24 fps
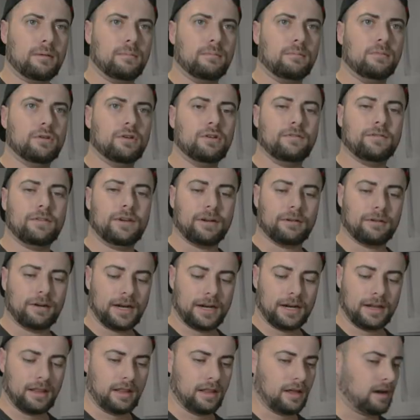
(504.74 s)
Moving right
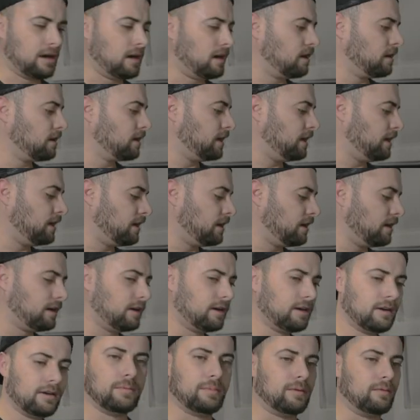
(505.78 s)
along
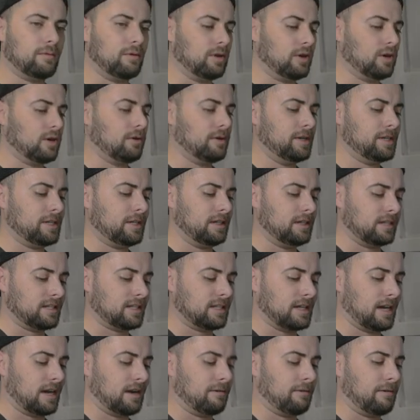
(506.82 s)
here, and we'll go into this
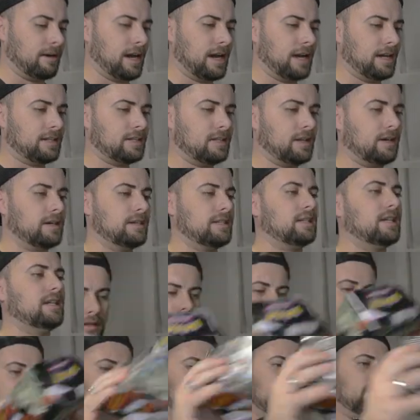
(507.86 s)
Tyranitar tin.
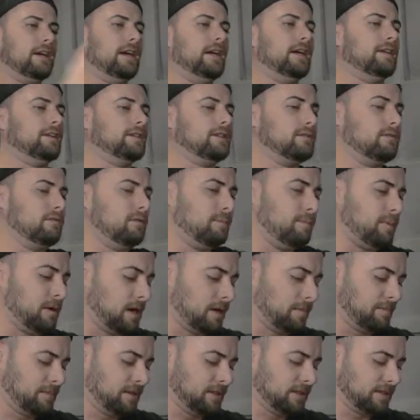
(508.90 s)
All right, so we'll
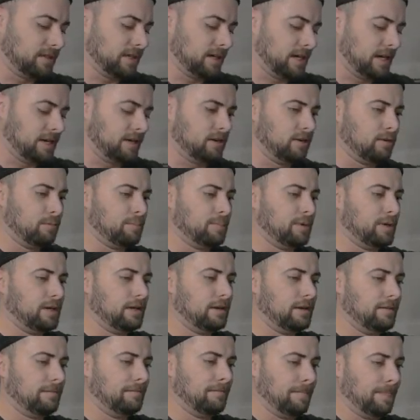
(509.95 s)
pop this guy
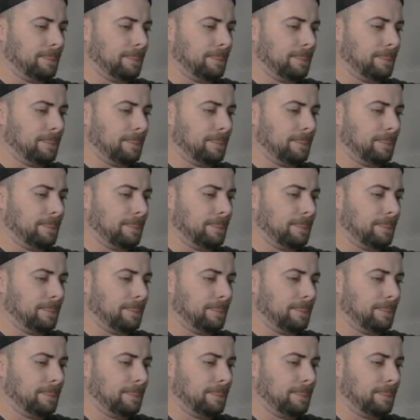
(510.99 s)
open.